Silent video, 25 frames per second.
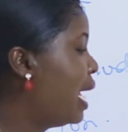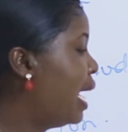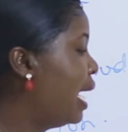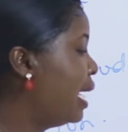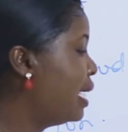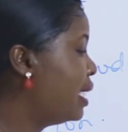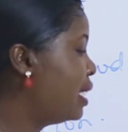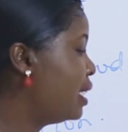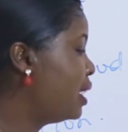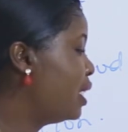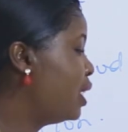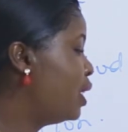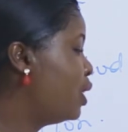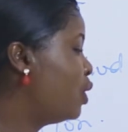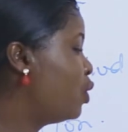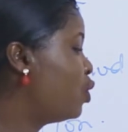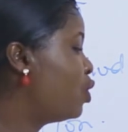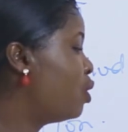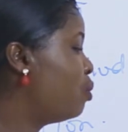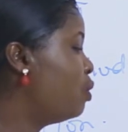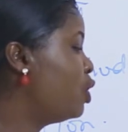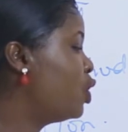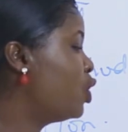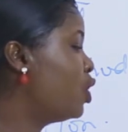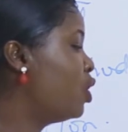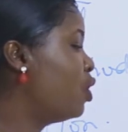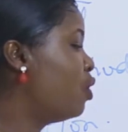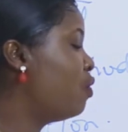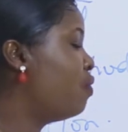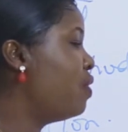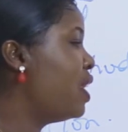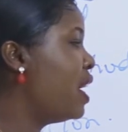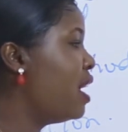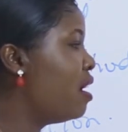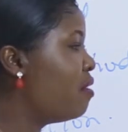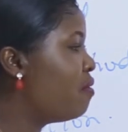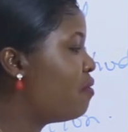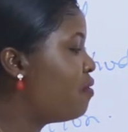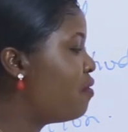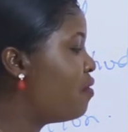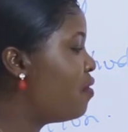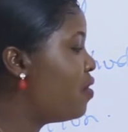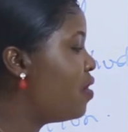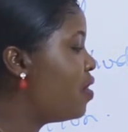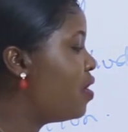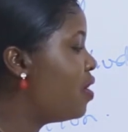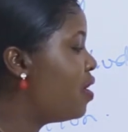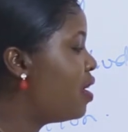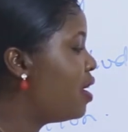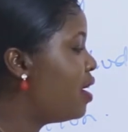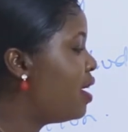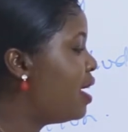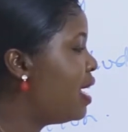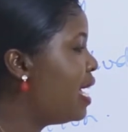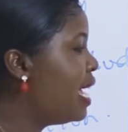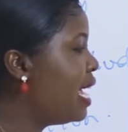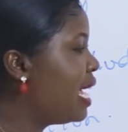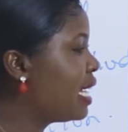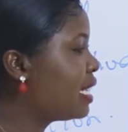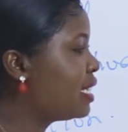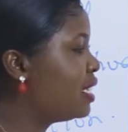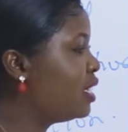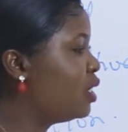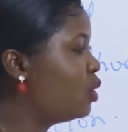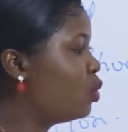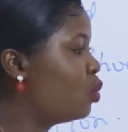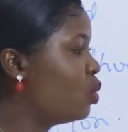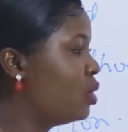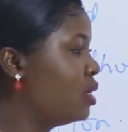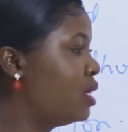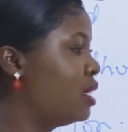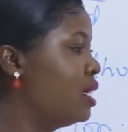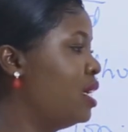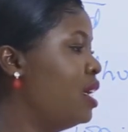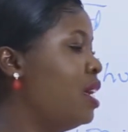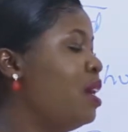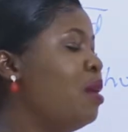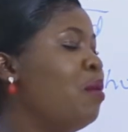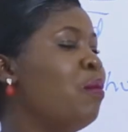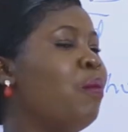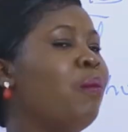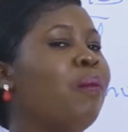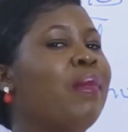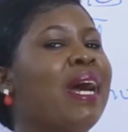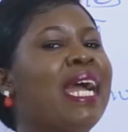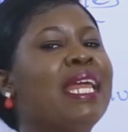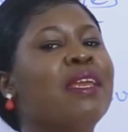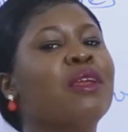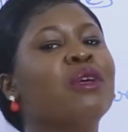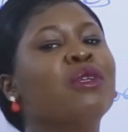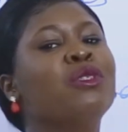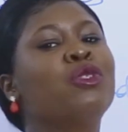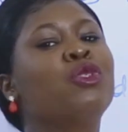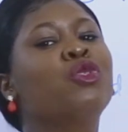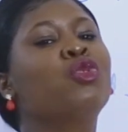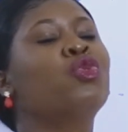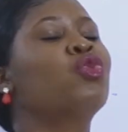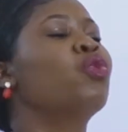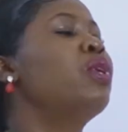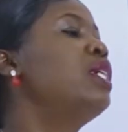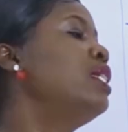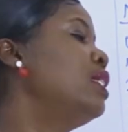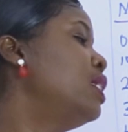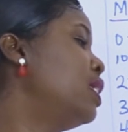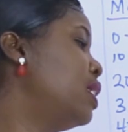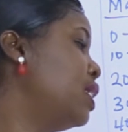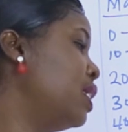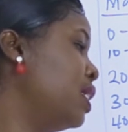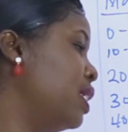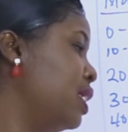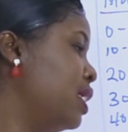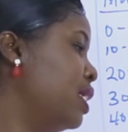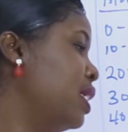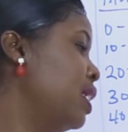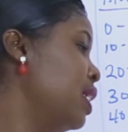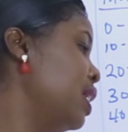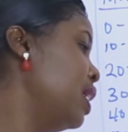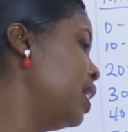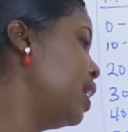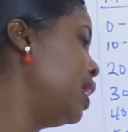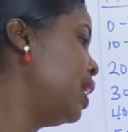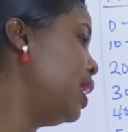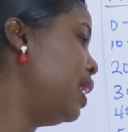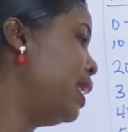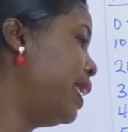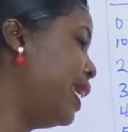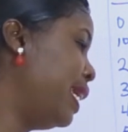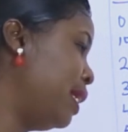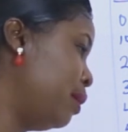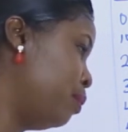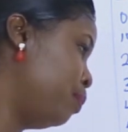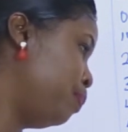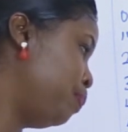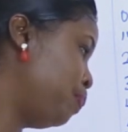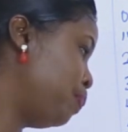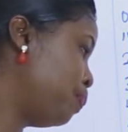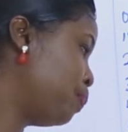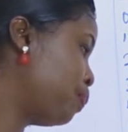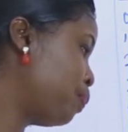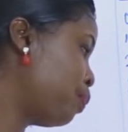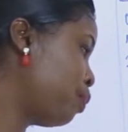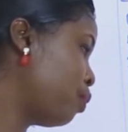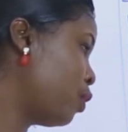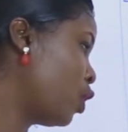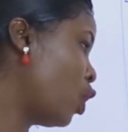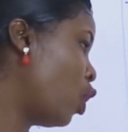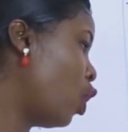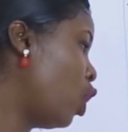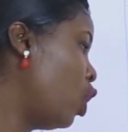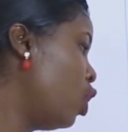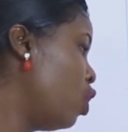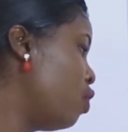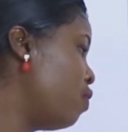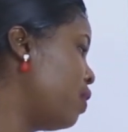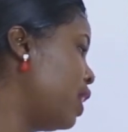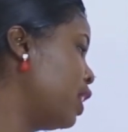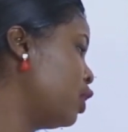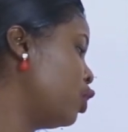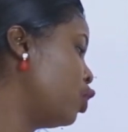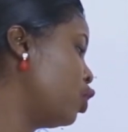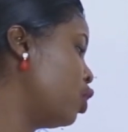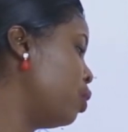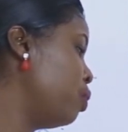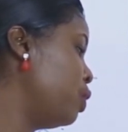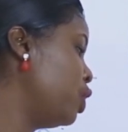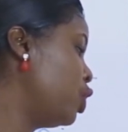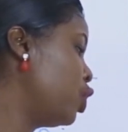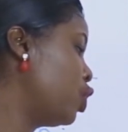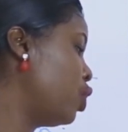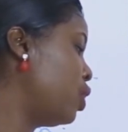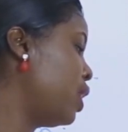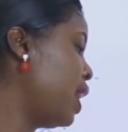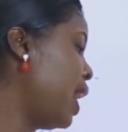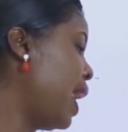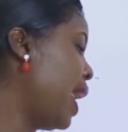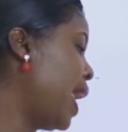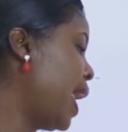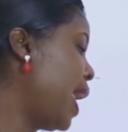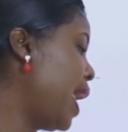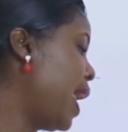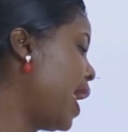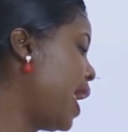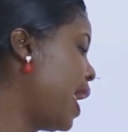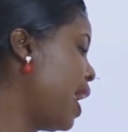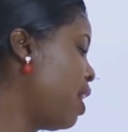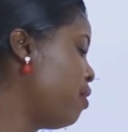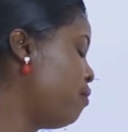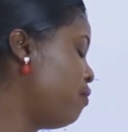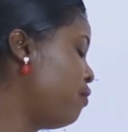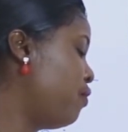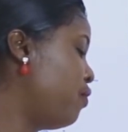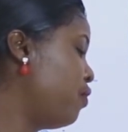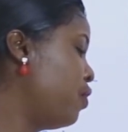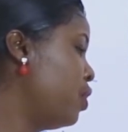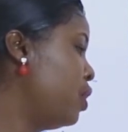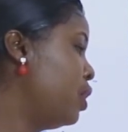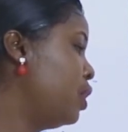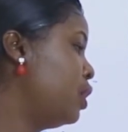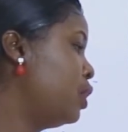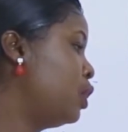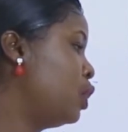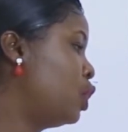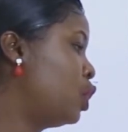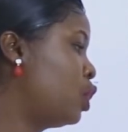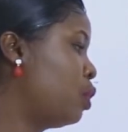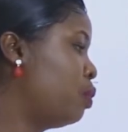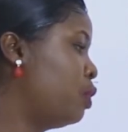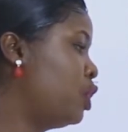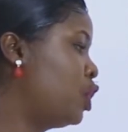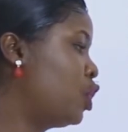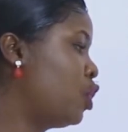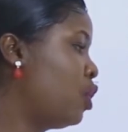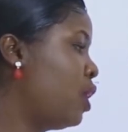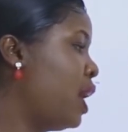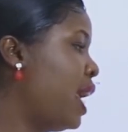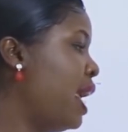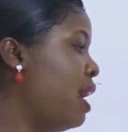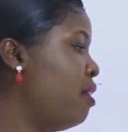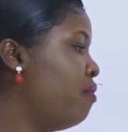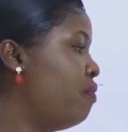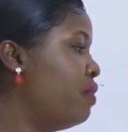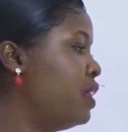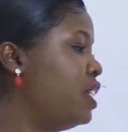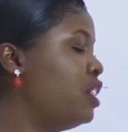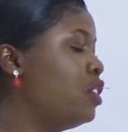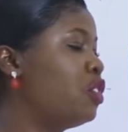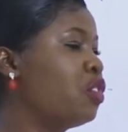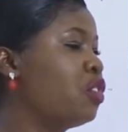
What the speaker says: And summation of Fx is what? Minus 20. Then all over summation F. Summation F